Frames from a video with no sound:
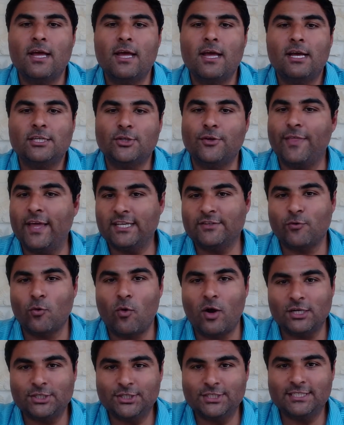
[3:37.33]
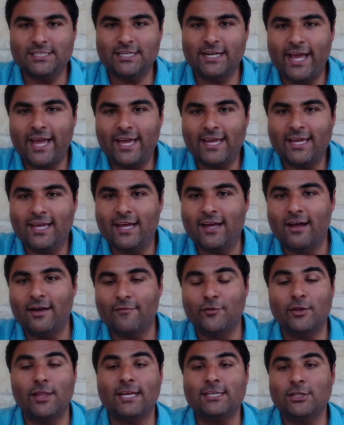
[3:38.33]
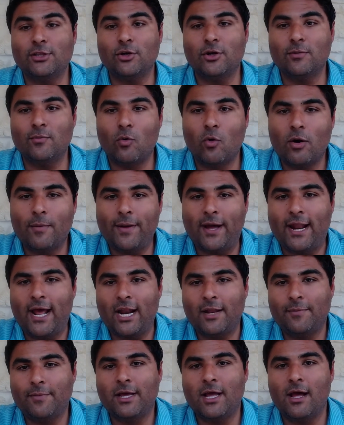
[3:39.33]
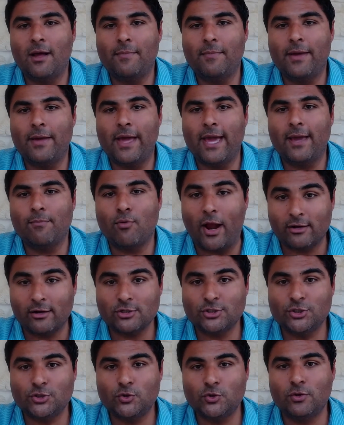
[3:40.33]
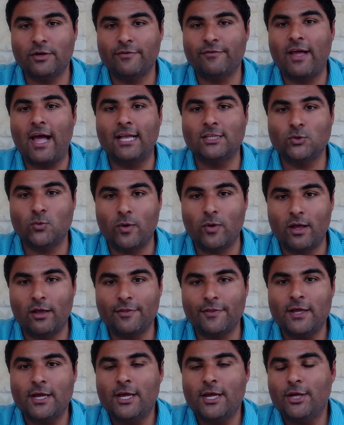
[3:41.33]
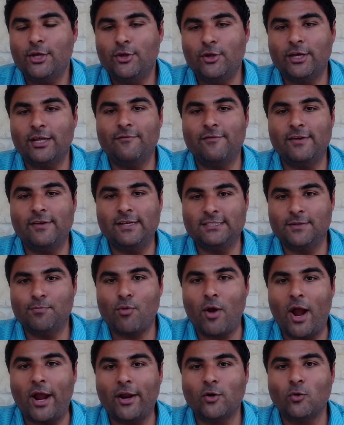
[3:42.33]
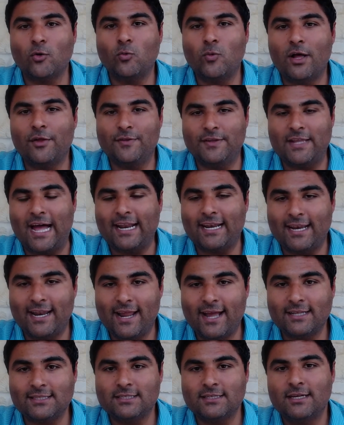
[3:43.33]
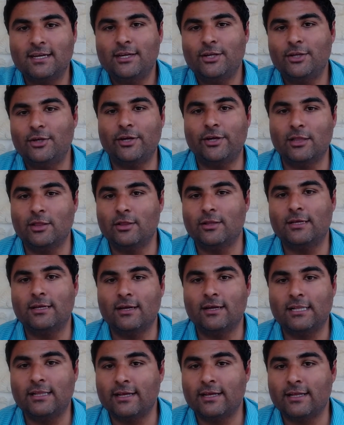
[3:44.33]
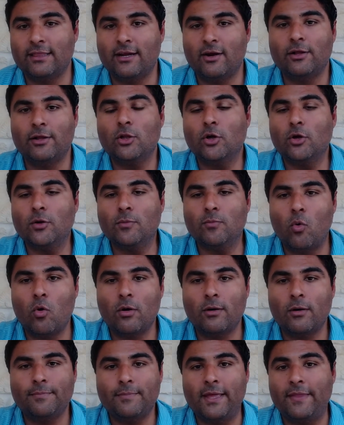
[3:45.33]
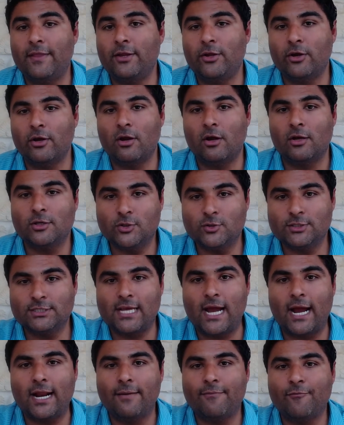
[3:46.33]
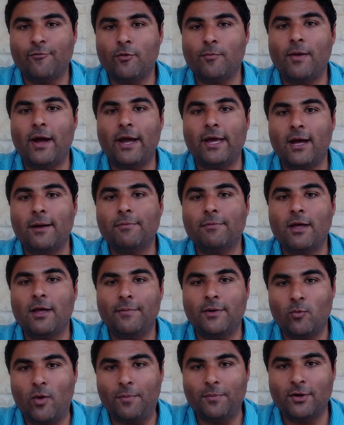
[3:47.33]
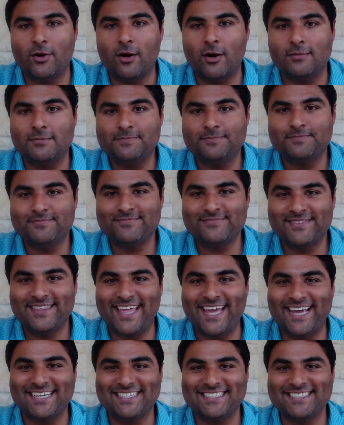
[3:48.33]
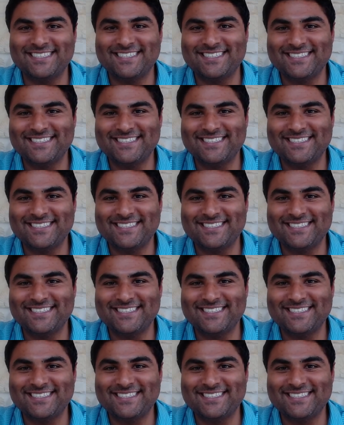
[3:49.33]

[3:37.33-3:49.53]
So thanks for watching today. If you'd like to learn more about how to become a brighter steward of God's wealth, you can visit brighterwealth.net. You can click there and learn more, and then you can also sign up for my upcoming webinar. Thanks.